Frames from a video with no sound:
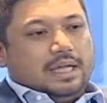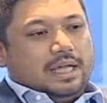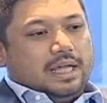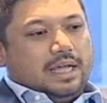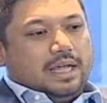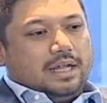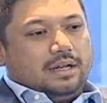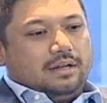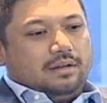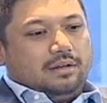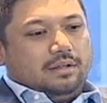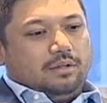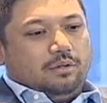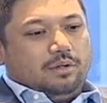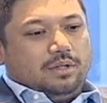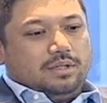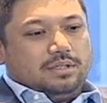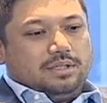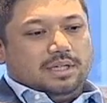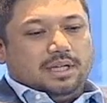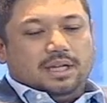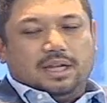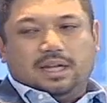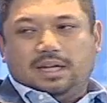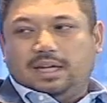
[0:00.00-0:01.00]
And you can
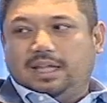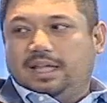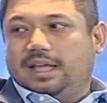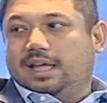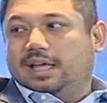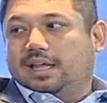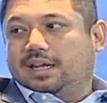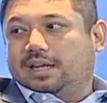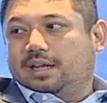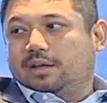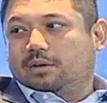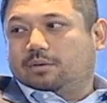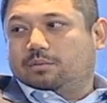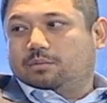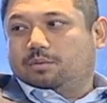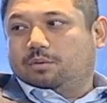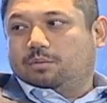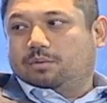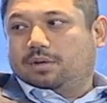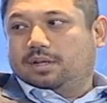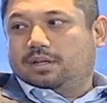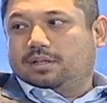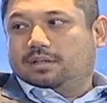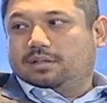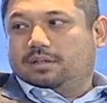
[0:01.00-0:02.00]
see La Liga now, the
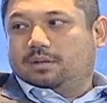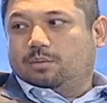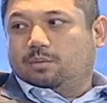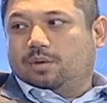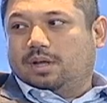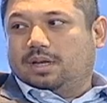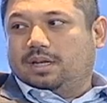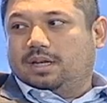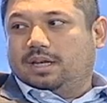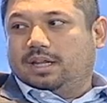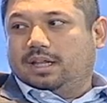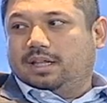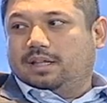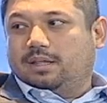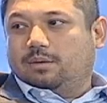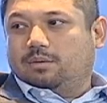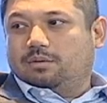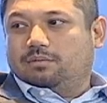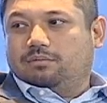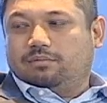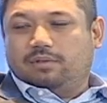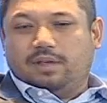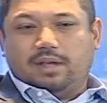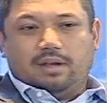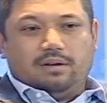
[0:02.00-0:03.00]
one league that
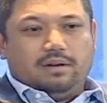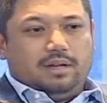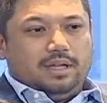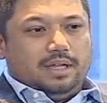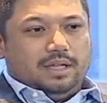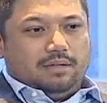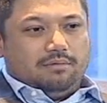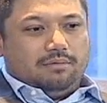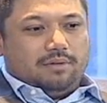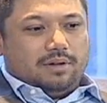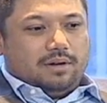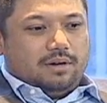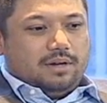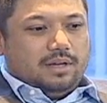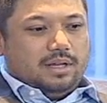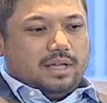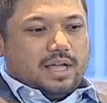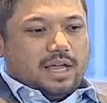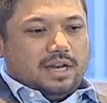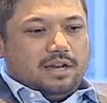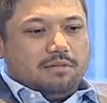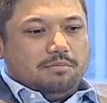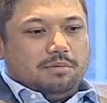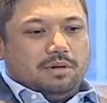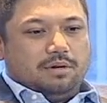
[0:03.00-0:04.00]
was very, very
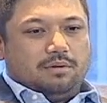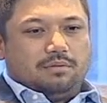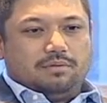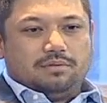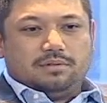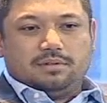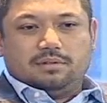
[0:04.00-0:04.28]
adamant of